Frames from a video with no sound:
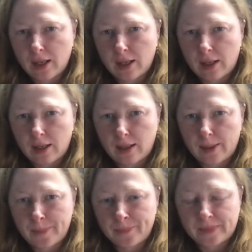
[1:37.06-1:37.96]

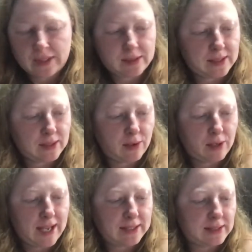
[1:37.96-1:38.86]
Um, so
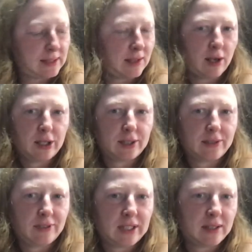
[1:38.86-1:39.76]
let's start
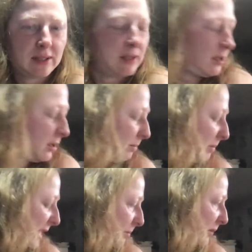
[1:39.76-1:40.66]
with the
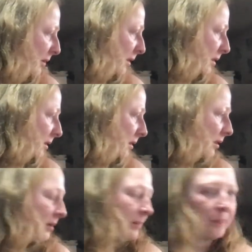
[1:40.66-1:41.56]
paper.
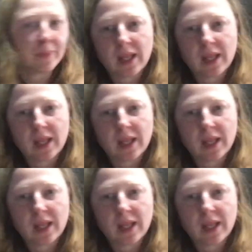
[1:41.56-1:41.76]
Um,